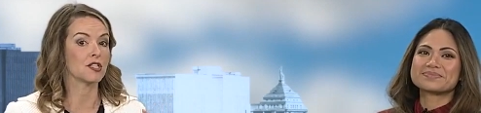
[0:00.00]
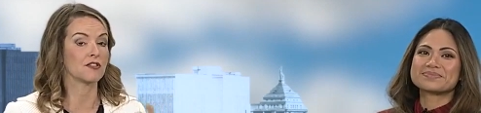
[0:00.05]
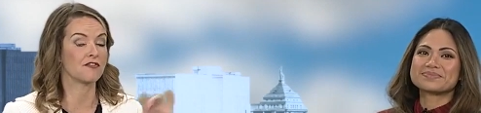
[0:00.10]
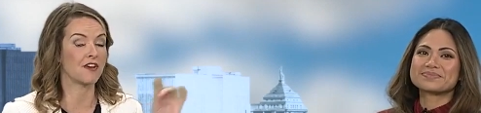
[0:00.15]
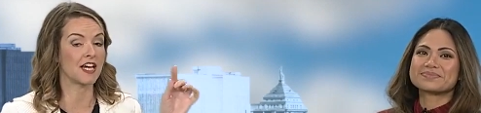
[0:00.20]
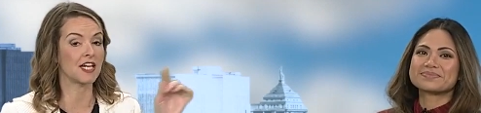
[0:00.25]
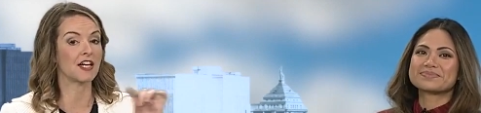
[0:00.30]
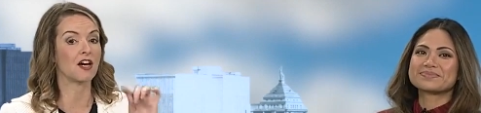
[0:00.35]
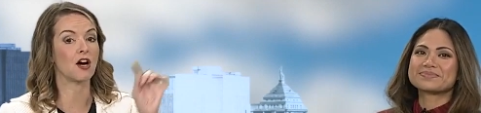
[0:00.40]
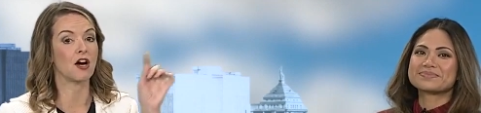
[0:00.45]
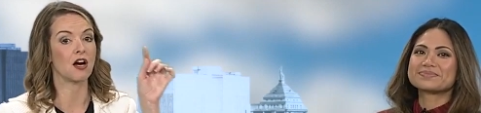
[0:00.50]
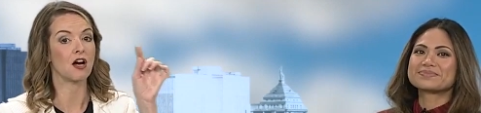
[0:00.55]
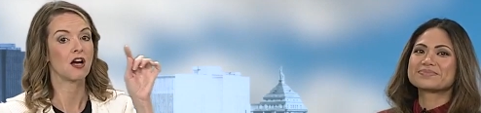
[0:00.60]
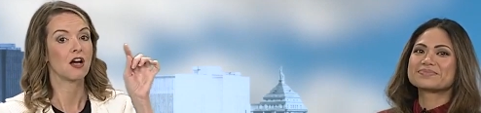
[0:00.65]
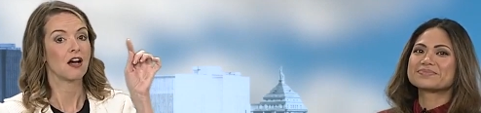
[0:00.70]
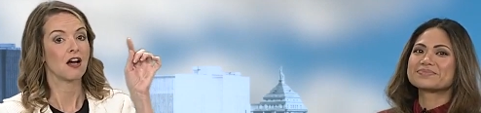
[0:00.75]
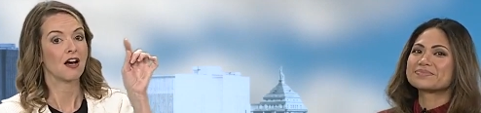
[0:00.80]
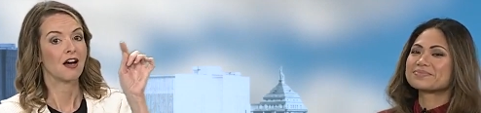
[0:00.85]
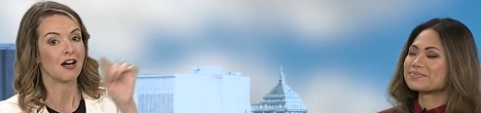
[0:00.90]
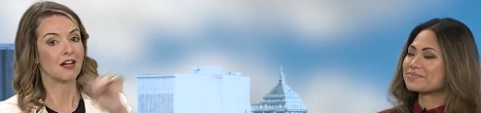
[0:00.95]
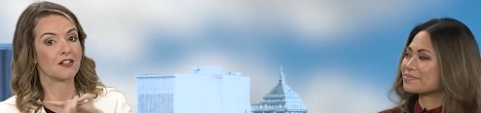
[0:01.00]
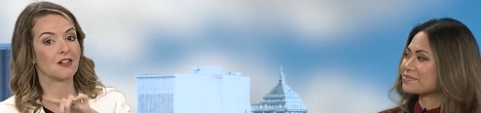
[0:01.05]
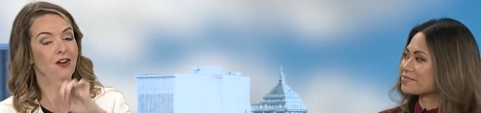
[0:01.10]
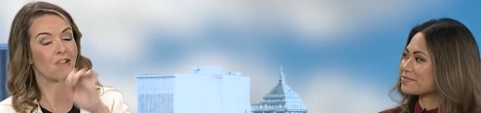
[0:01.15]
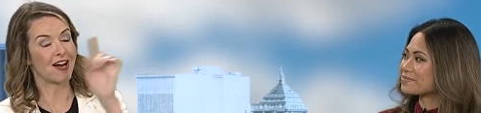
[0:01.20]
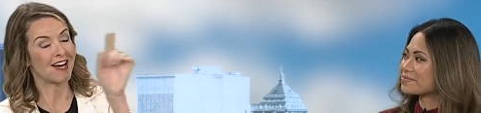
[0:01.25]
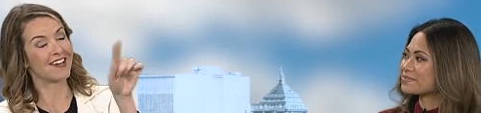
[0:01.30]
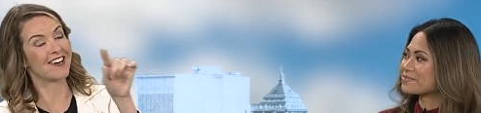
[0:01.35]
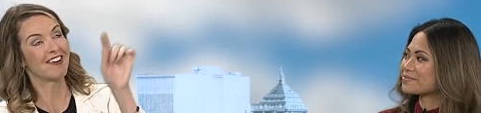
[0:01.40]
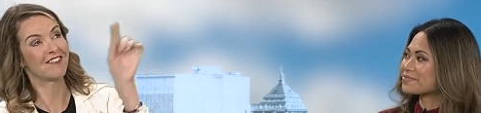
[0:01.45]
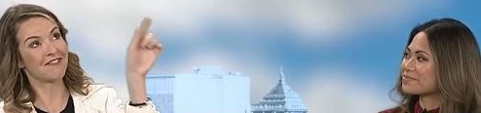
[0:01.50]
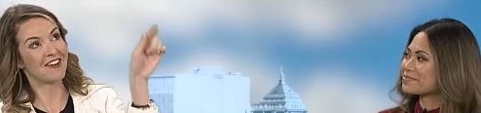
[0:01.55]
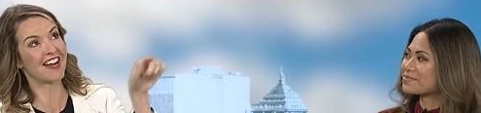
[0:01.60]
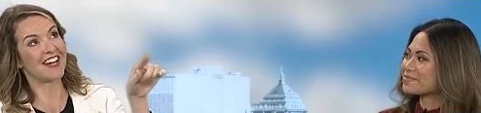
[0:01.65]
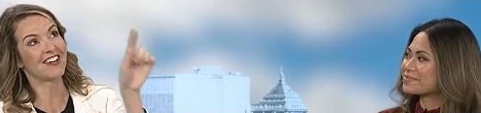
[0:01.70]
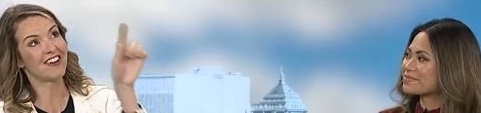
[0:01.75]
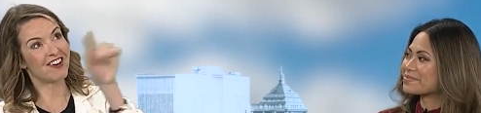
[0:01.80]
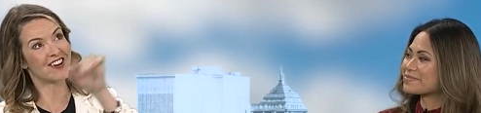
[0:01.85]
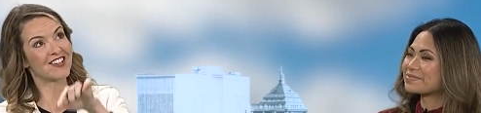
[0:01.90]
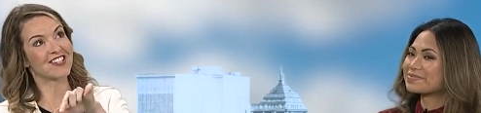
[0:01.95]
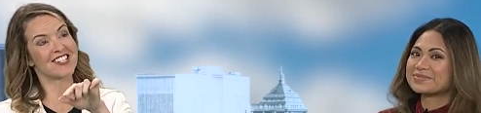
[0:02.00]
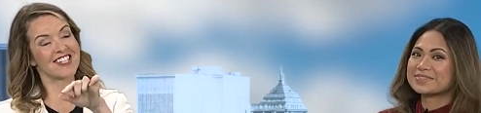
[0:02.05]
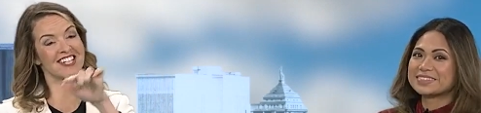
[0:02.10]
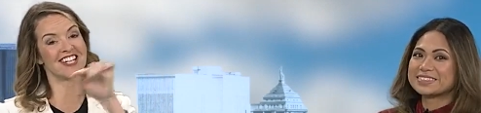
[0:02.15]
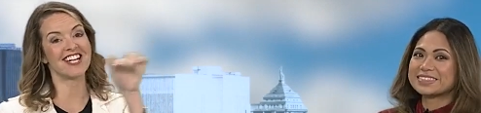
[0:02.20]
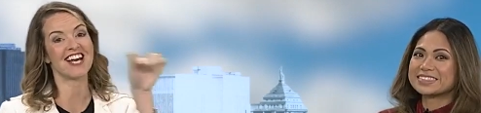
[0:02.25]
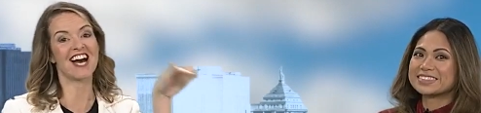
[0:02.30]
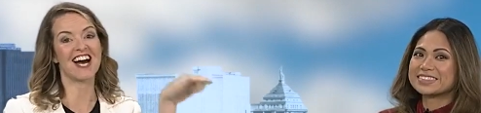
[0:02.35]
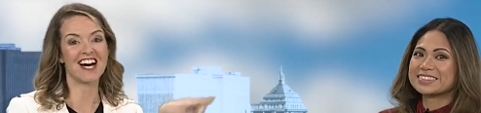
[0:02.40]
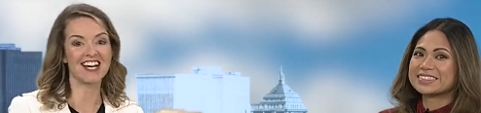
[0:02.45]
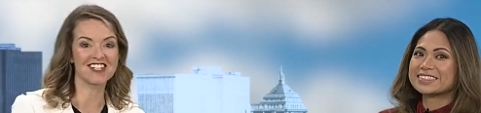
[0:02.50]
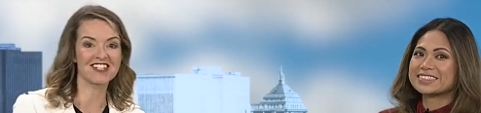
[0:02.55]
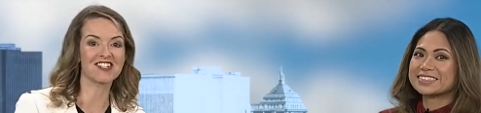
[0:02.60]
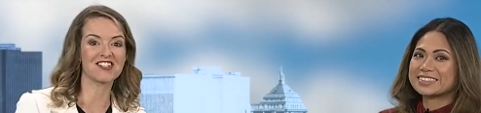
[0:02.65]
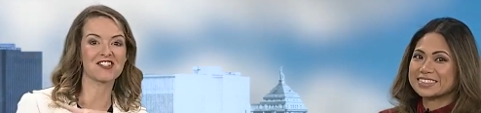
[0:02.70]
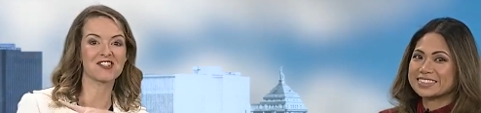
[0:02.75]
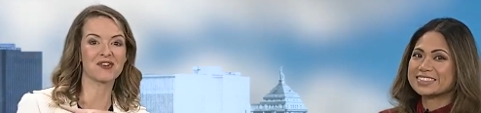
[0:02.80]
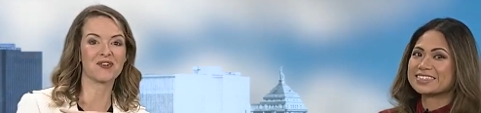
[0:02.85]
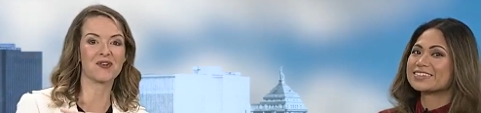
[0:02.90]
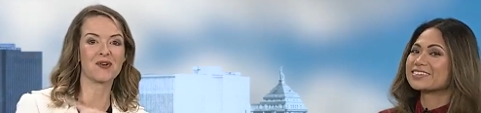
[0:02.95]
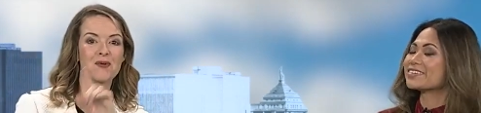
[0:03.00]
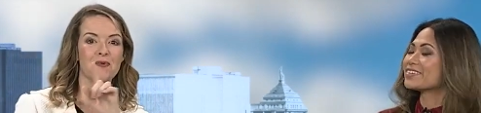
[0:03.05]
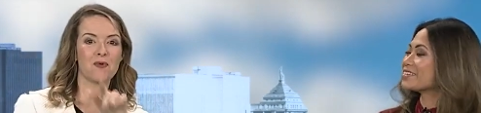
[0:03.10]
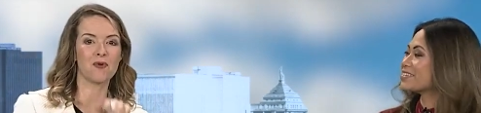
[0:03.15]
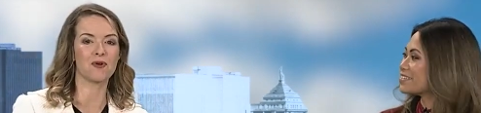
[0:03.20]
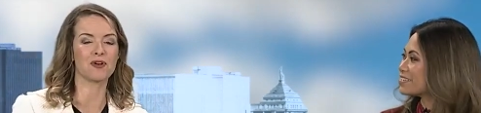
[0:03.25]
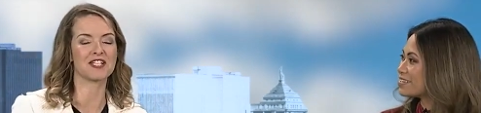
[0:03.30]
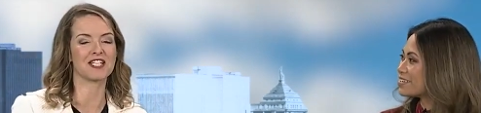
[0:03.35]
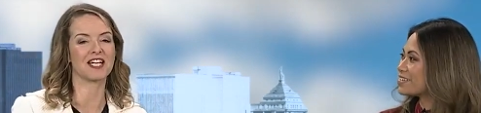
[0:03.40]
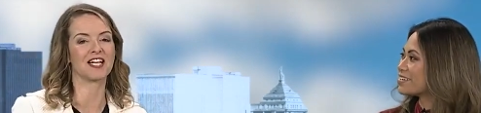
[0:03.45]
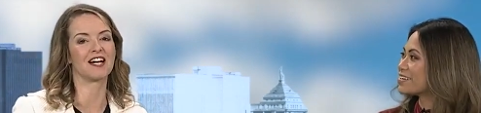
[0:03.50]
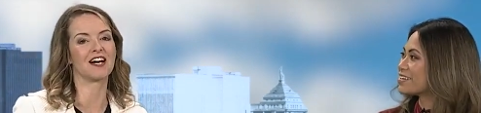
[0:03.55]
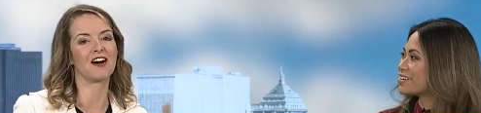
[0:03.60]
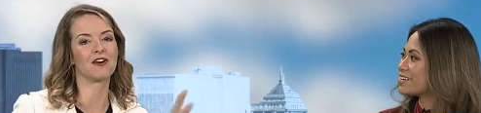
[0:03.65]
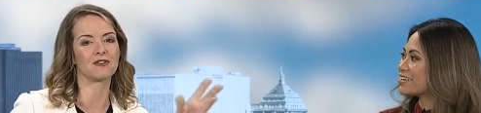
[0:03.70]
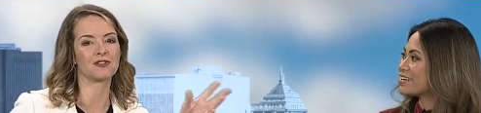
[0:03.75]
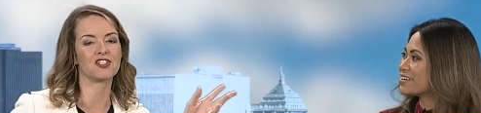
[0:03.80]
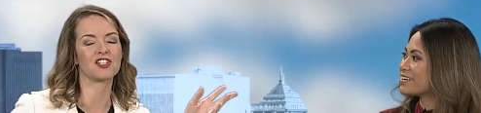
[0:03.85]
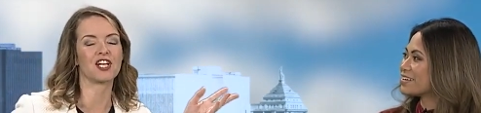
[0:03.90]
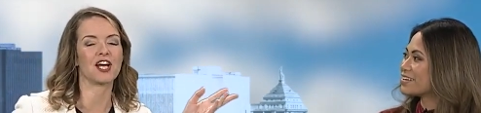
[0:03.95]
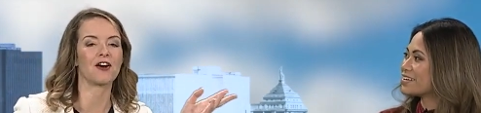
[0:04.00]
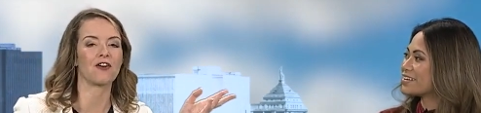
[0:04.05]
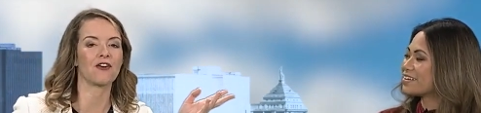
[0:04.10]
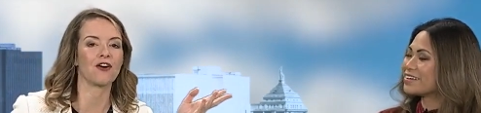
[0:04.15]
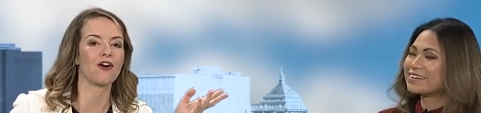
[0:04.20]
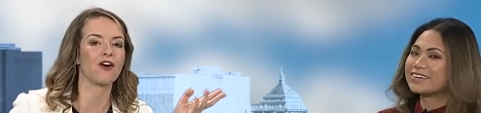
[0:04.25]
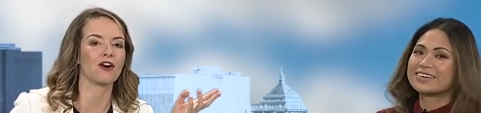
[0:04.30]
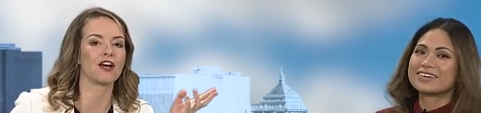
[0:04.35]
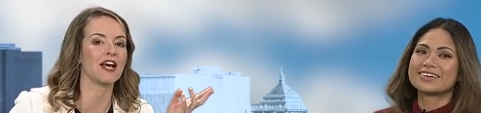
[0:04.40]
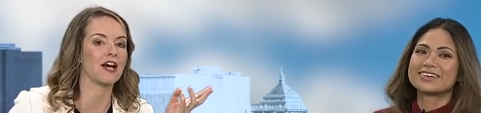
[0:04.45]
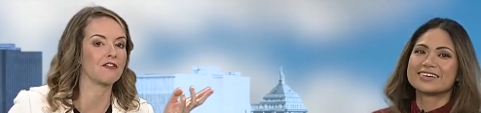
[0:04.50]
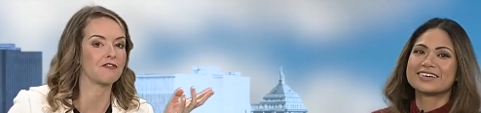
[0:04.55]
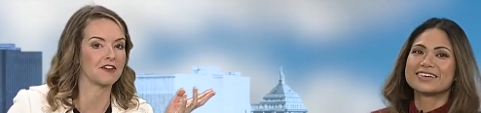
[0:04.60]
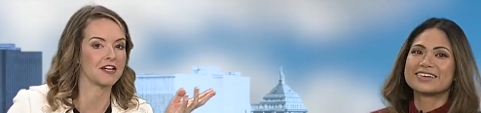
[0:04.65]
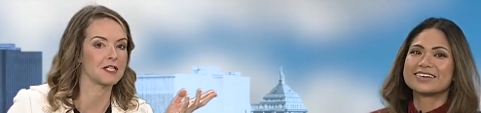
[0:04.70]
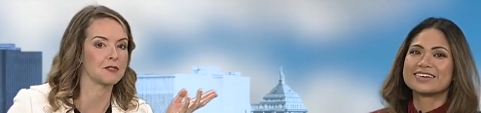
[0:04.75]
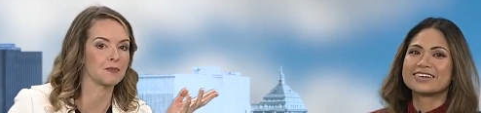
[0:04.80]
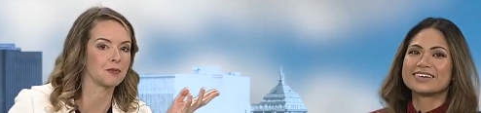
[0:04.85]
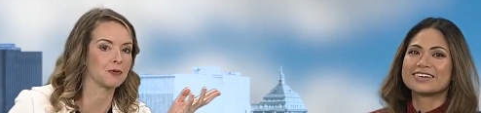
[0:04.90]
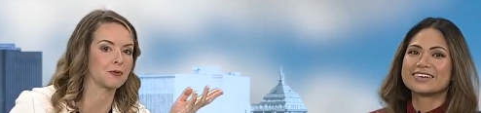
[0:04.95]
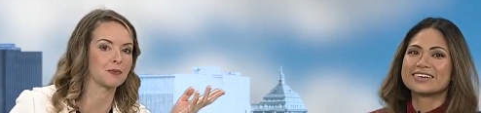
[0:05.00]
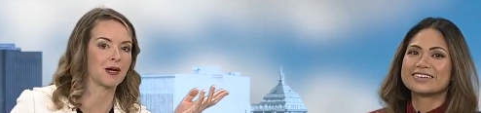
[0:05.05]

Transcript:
Speaker 1: Veda uh, Veda Austin underscore water. I'll share it on our Facebook